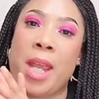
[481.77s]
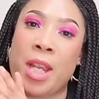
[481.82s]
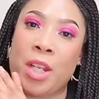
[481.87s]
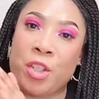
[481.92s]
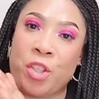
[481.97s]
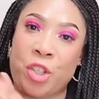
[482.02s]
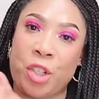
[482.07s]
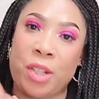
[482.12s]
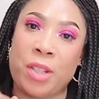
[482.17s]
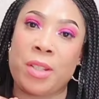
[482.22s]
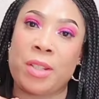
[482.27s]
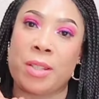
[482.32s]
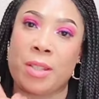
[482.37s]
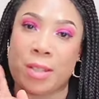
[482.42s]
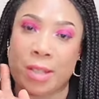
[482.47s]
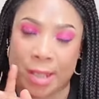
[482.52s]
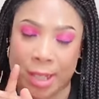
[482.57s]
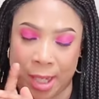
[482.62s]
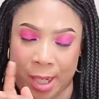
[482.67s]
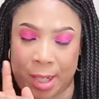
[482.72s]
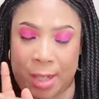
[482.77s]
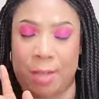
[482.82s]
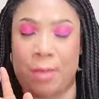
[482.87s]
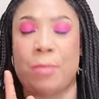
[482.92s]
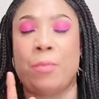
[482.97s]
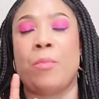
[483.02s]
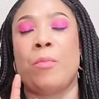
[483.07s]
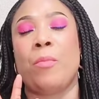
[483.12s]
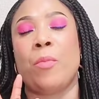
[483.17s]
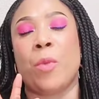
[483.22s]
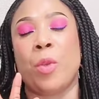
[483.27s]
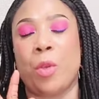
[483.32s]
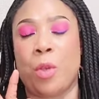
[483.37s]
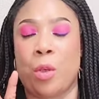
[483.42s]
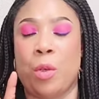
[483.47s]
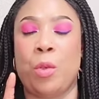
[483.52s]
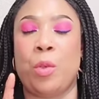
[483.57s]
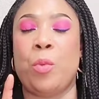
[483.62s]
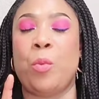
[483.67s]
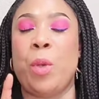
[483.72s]
aging skin.
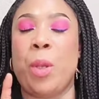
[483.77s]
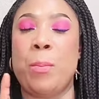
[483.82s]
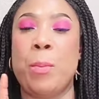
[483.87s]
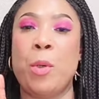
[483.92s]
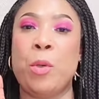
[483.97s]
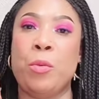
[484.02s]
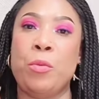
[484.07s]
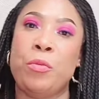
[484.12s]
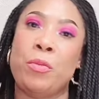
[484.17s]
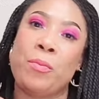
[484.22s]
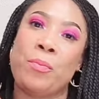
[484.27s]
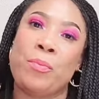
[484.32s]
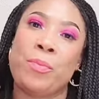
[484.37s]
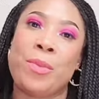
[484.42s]
Good, we move.